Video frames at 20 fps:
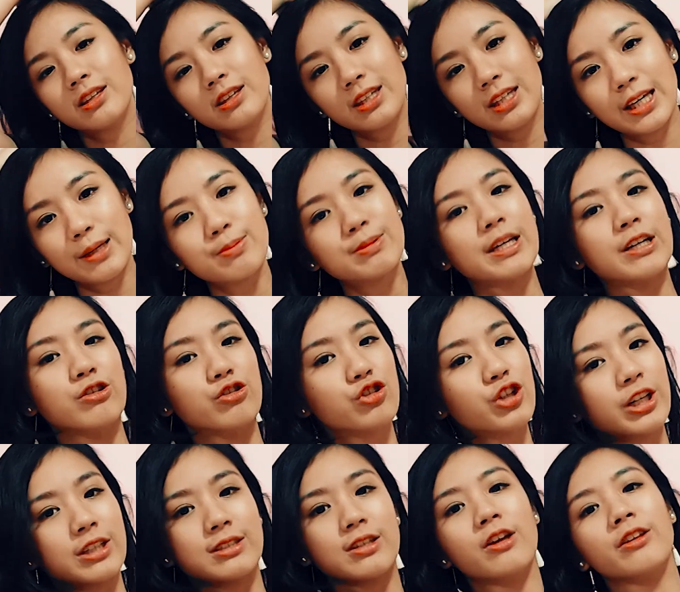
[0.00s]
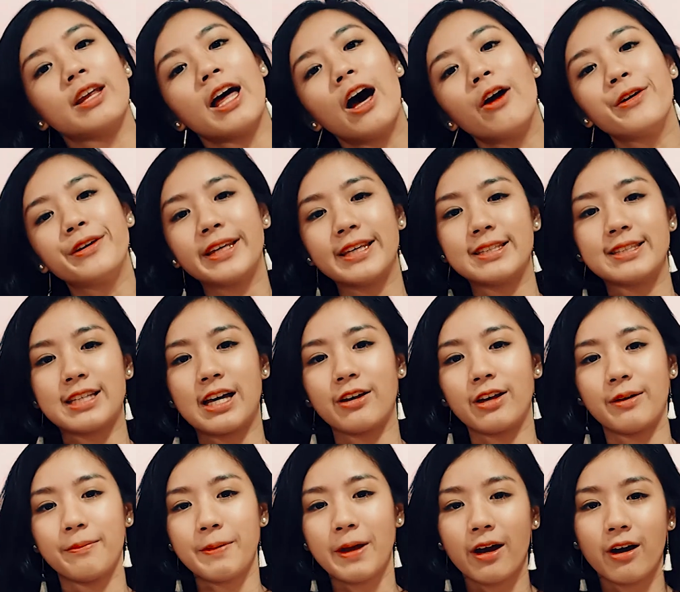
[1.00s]
tips and tricks on how you can
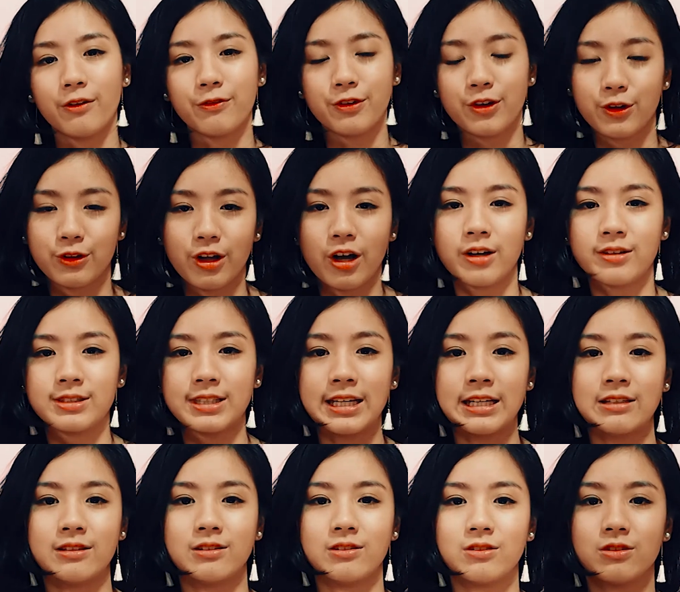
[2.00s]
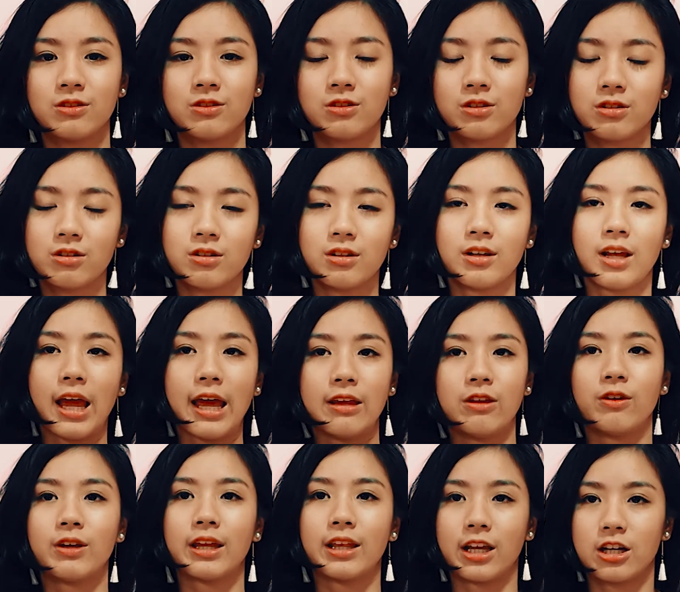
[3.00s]
style a pair of culottes and
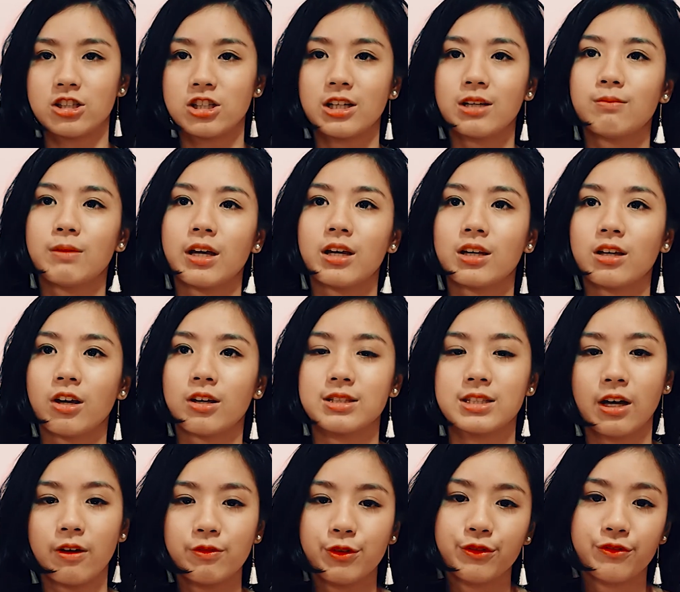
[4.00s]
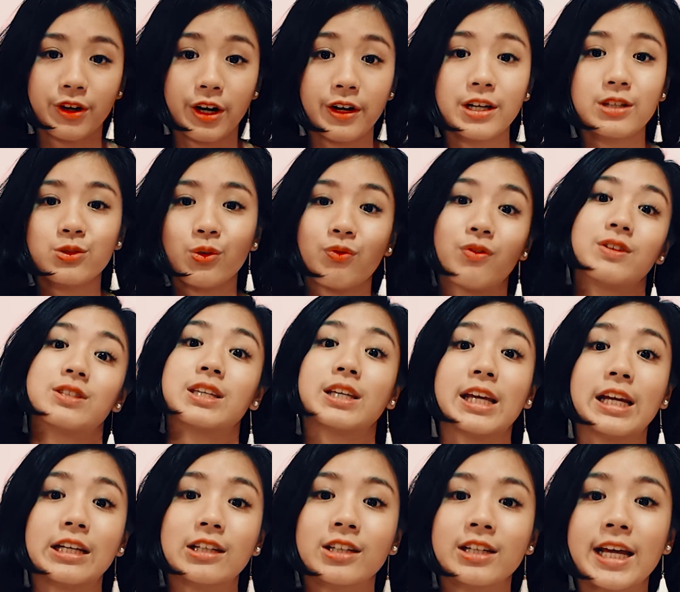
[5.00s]
you can actually make yourself look very
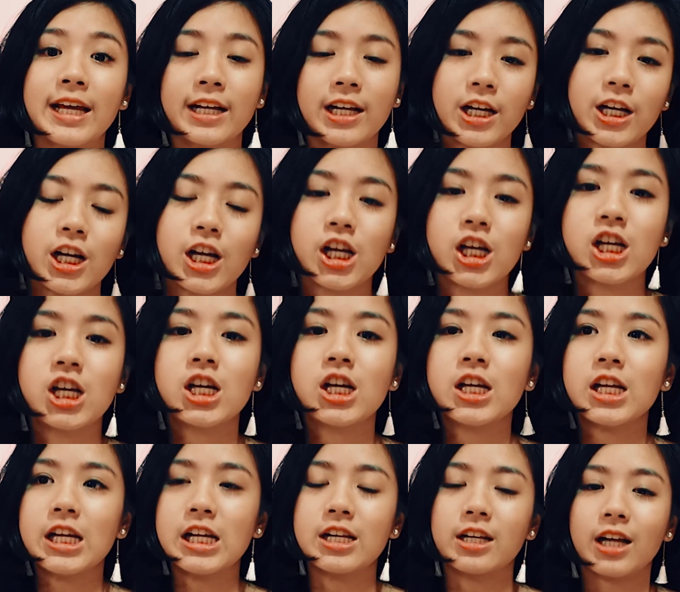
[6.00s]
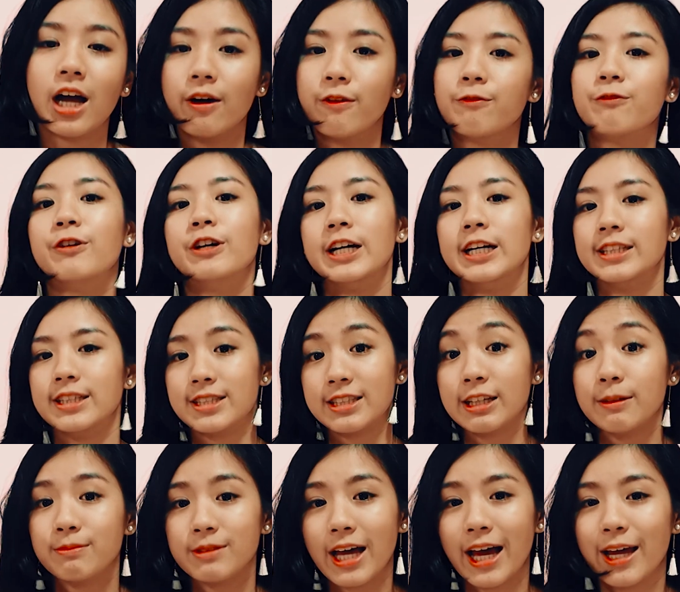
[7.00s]
sophisticated and in comfort at the
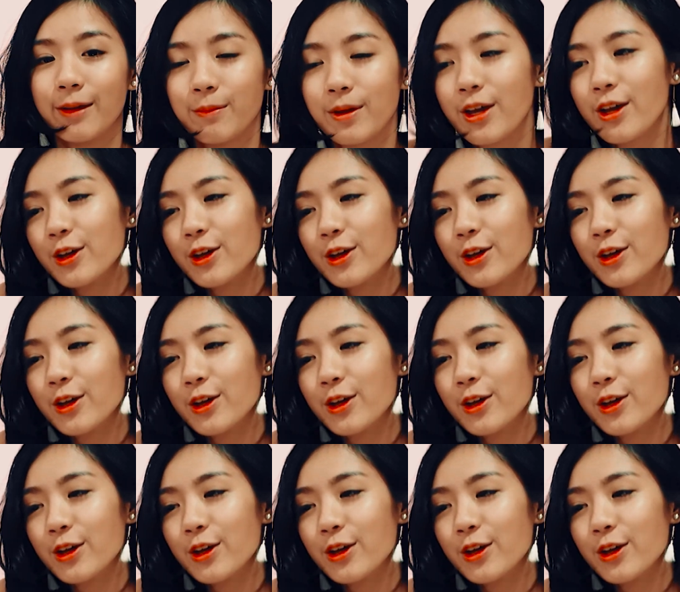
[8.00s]
same time.